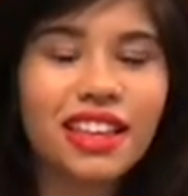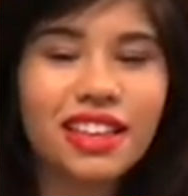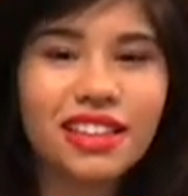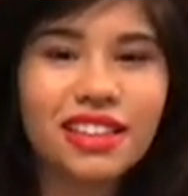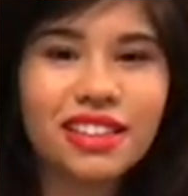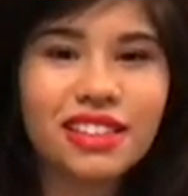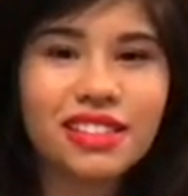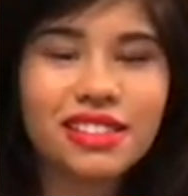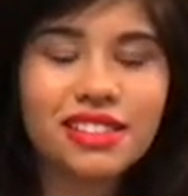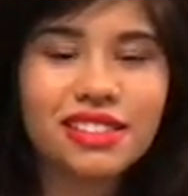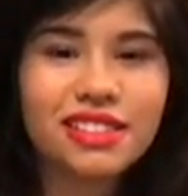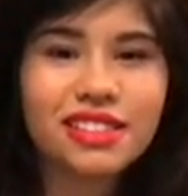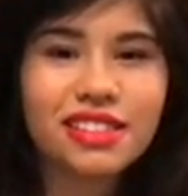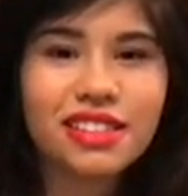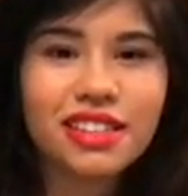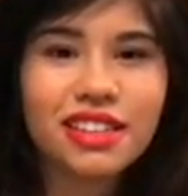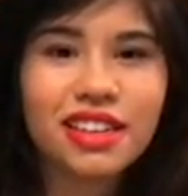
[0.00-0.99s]

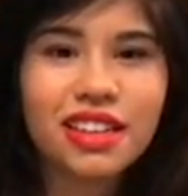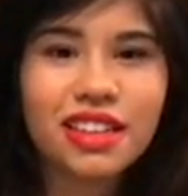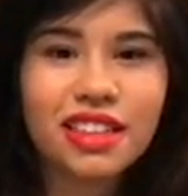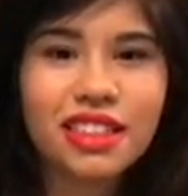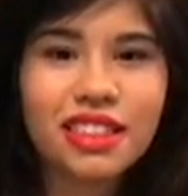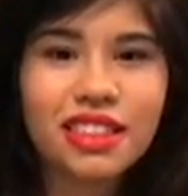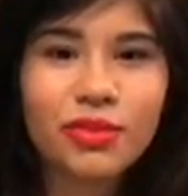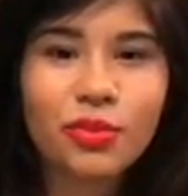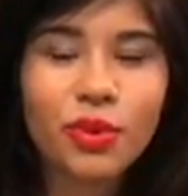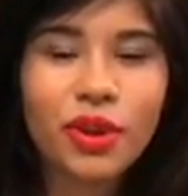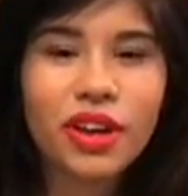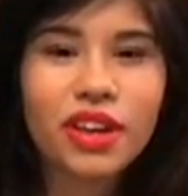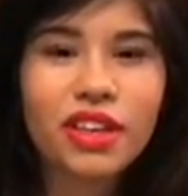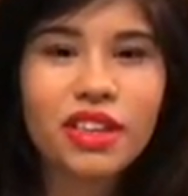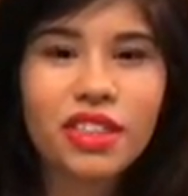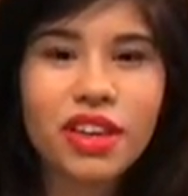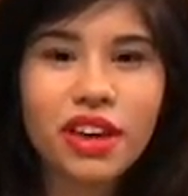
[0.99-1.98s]
is the
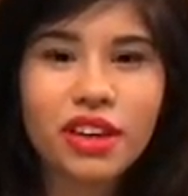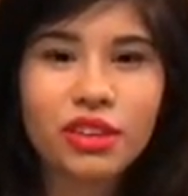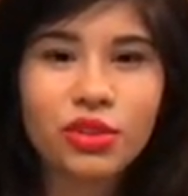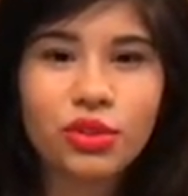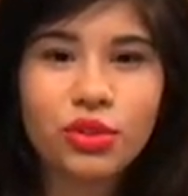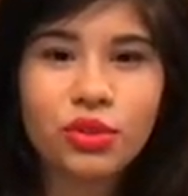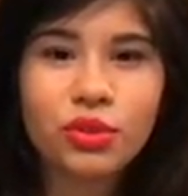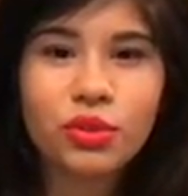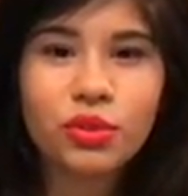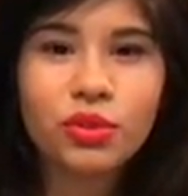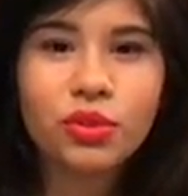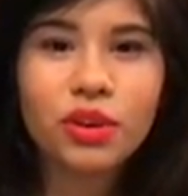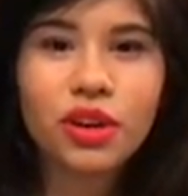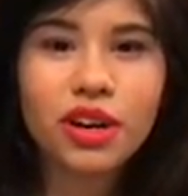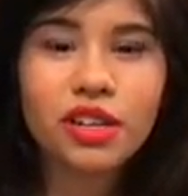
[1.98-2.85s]
way that you